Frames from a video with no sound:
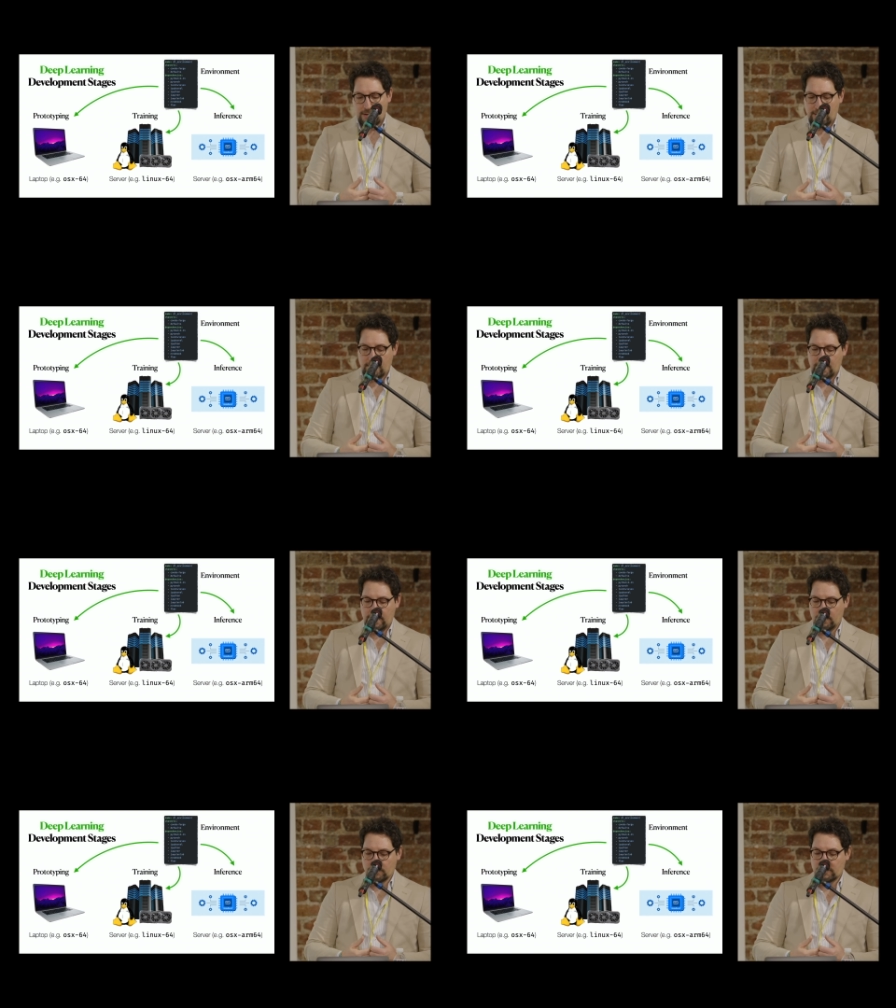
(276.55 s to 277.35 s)

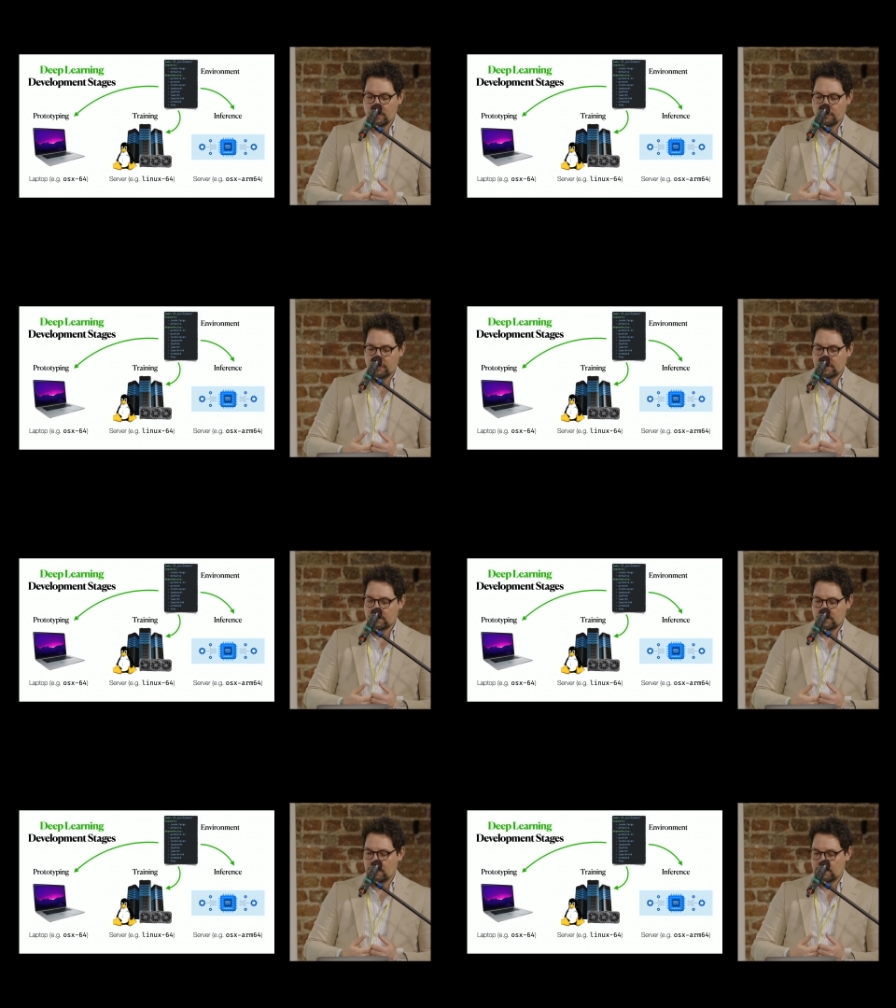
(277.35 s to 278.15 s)
And also
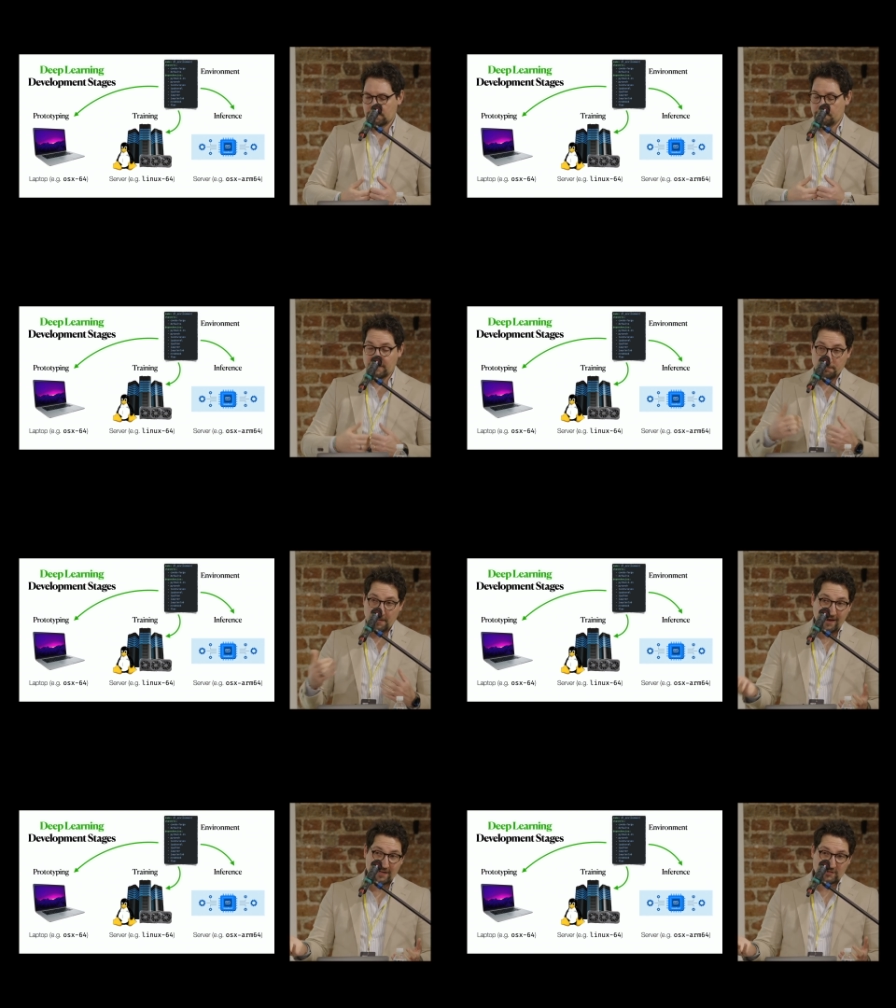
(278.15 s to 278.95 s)
the
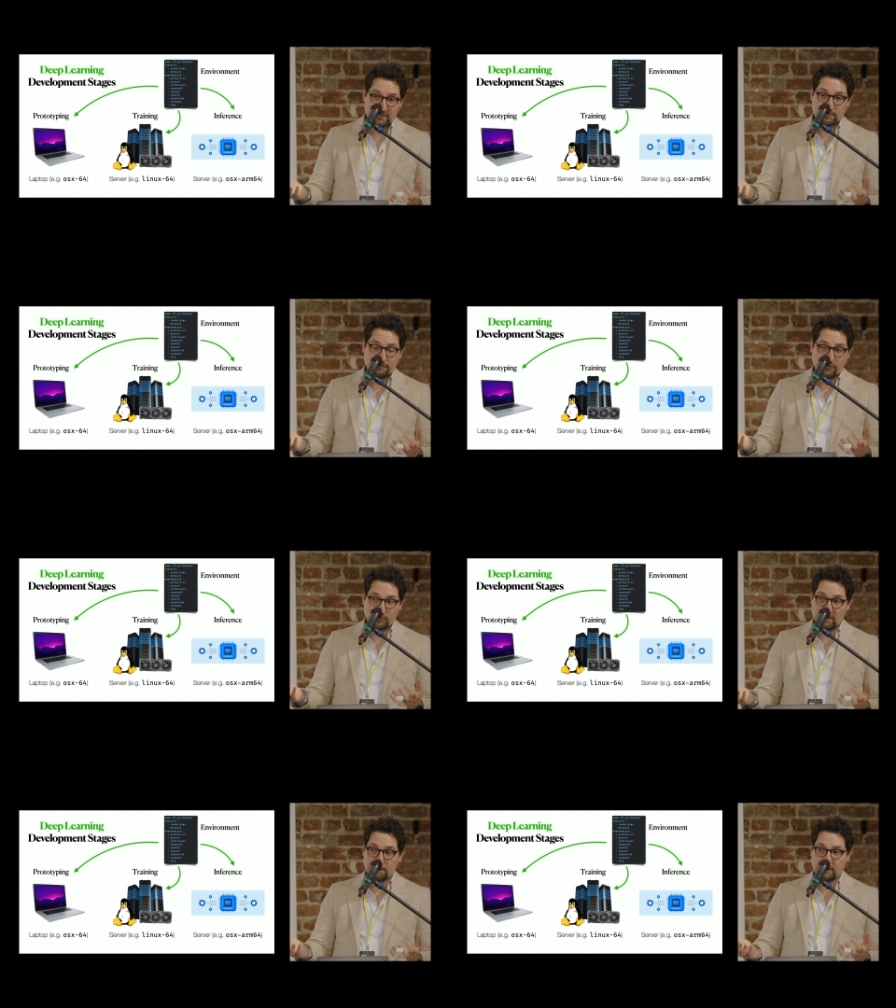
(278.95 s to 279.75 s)
packages
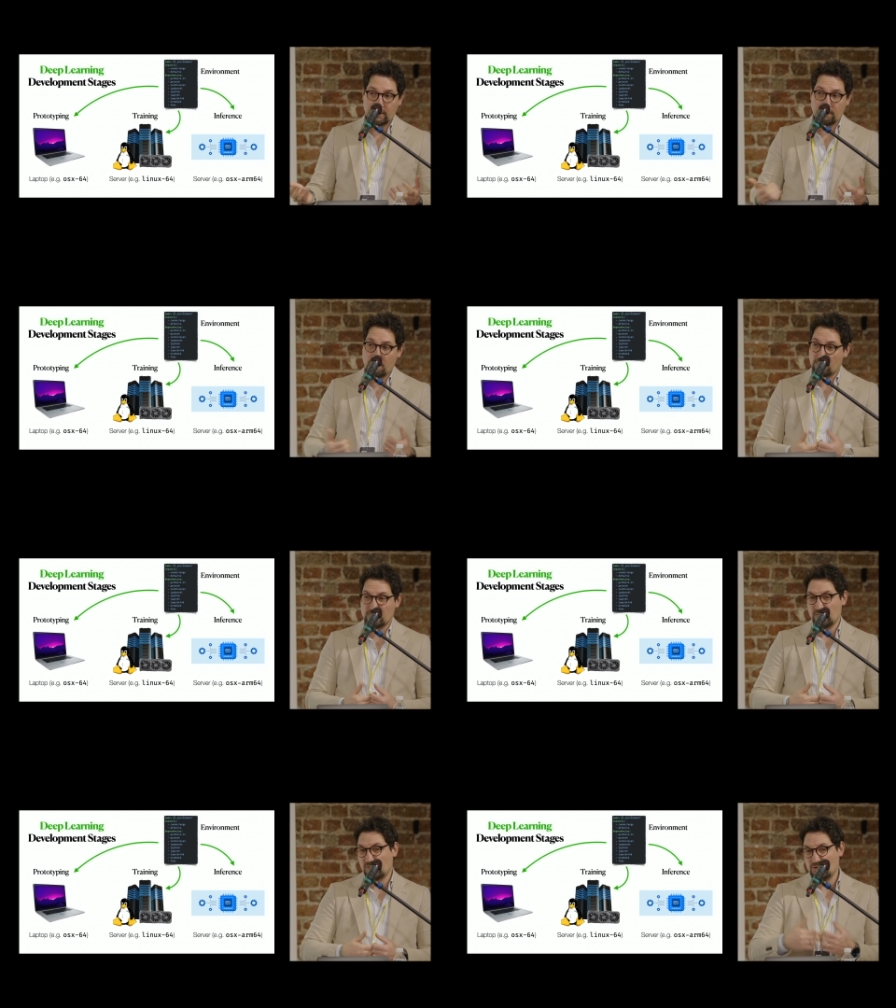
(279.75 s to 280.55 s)
for deep learning, we want
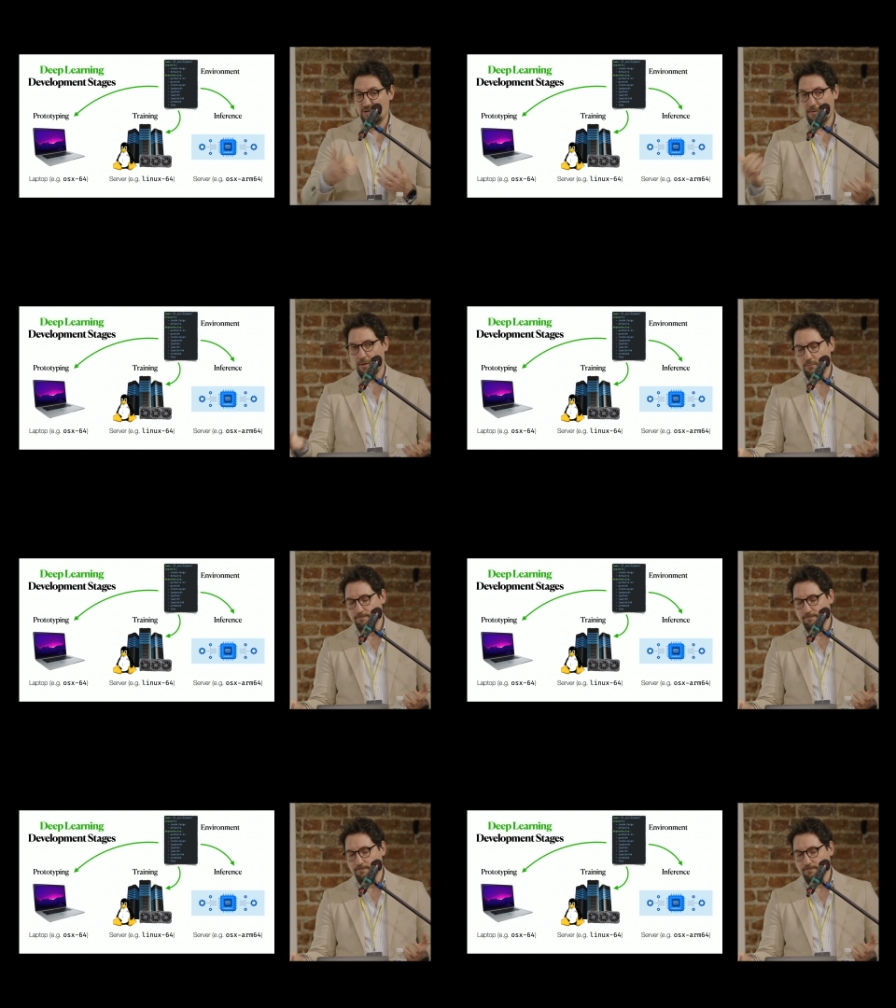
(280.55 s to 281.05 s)
to use GPU.